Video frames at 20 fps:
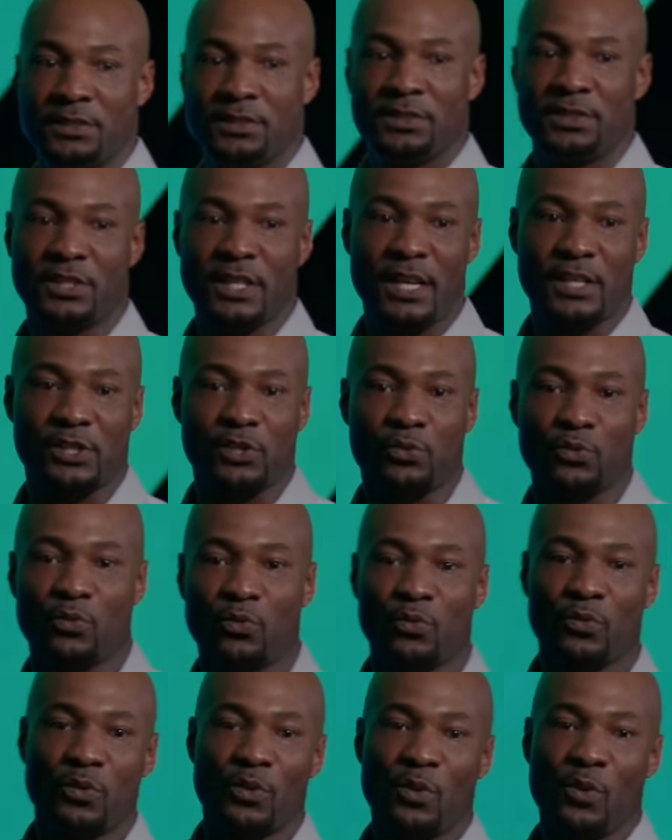just
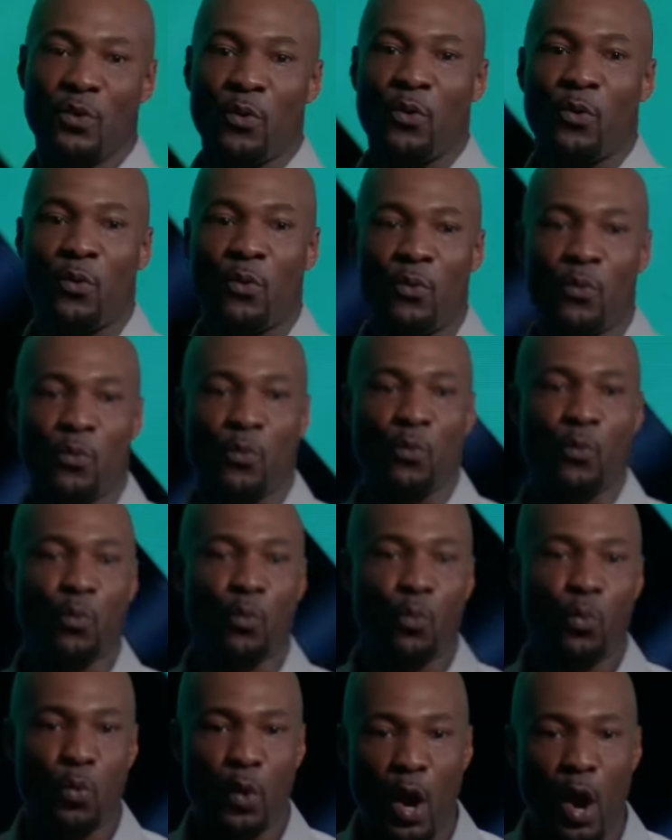
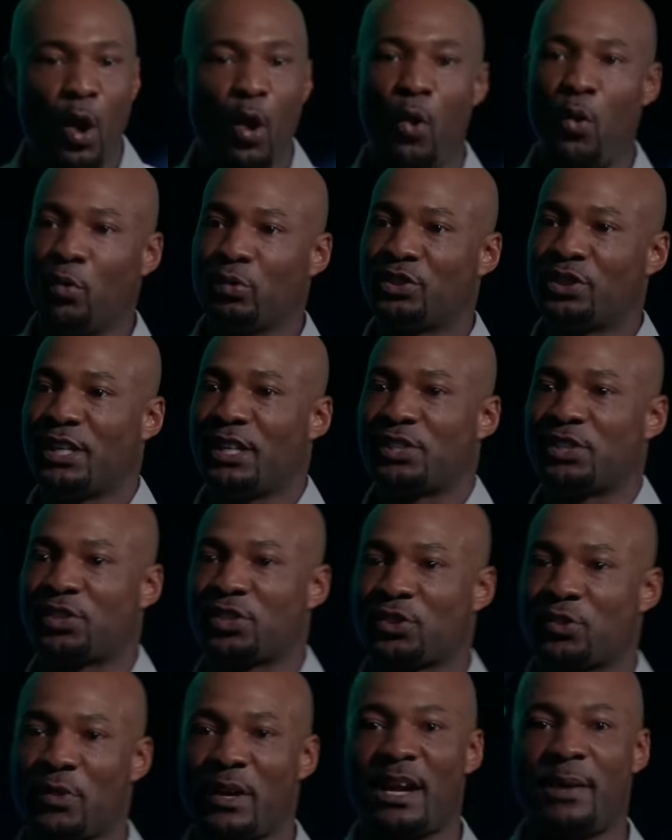wrong, just
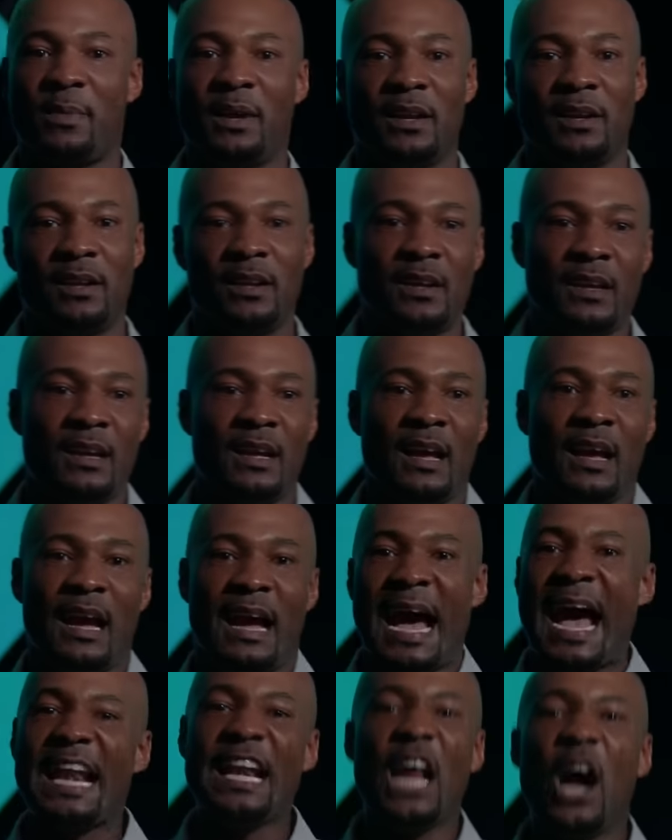screaming.
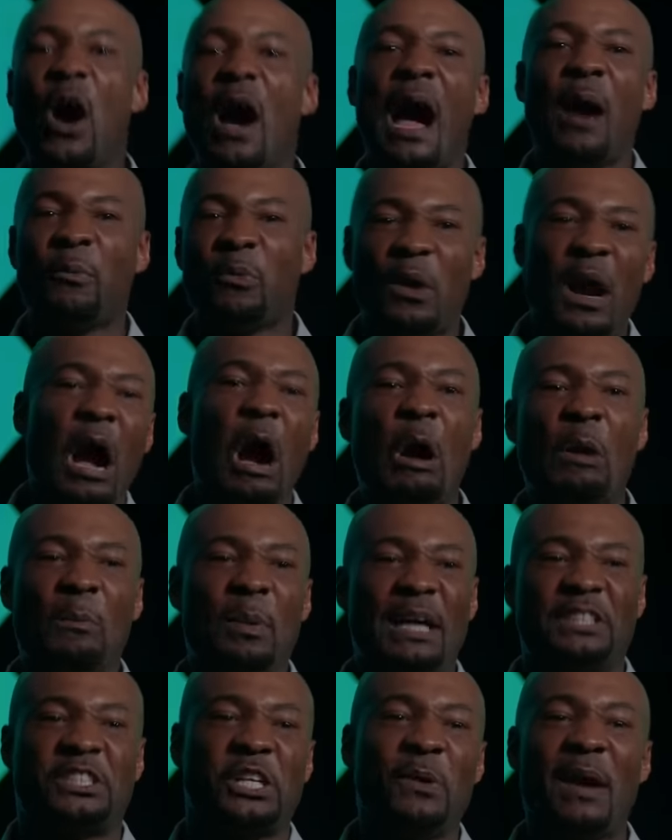I know I'm wrong,
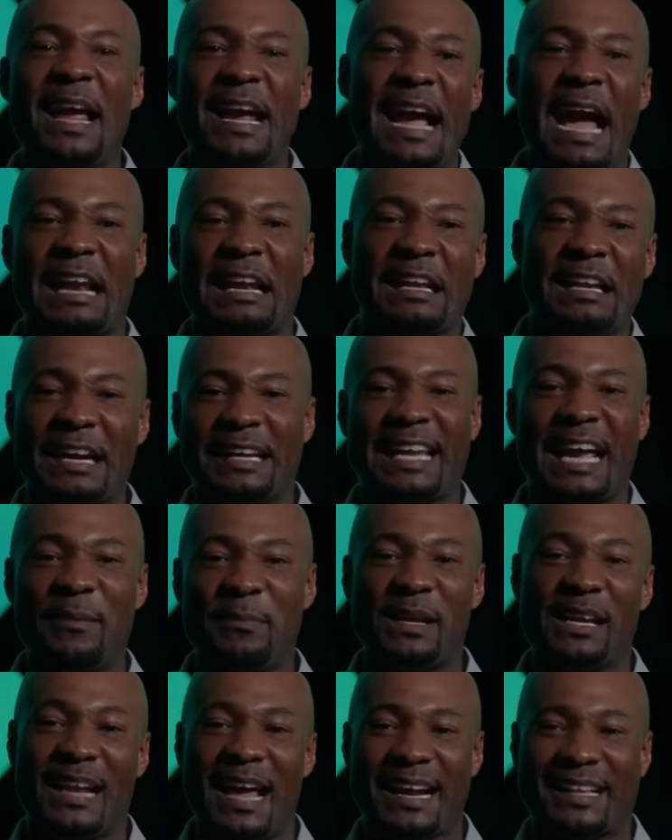but you ain't got to look at
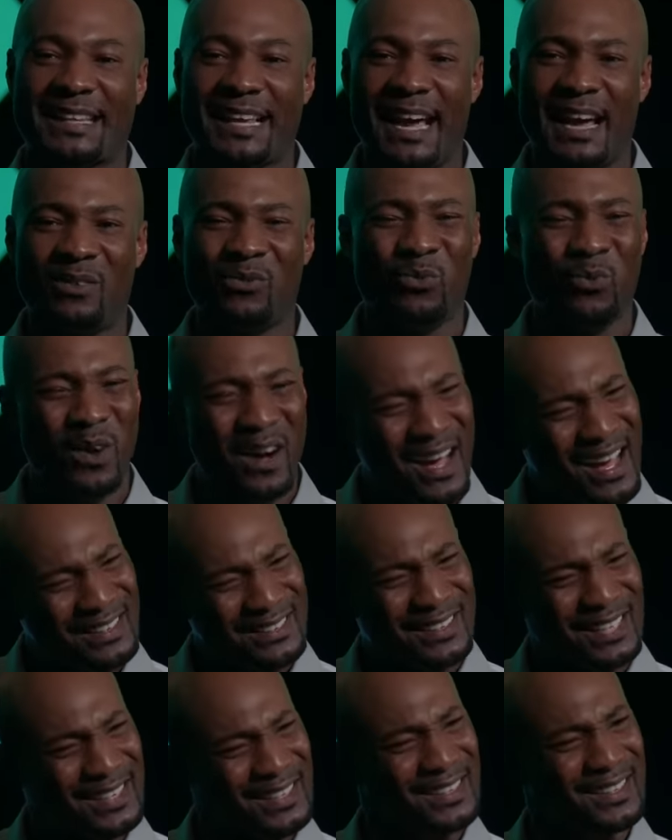me like that. What?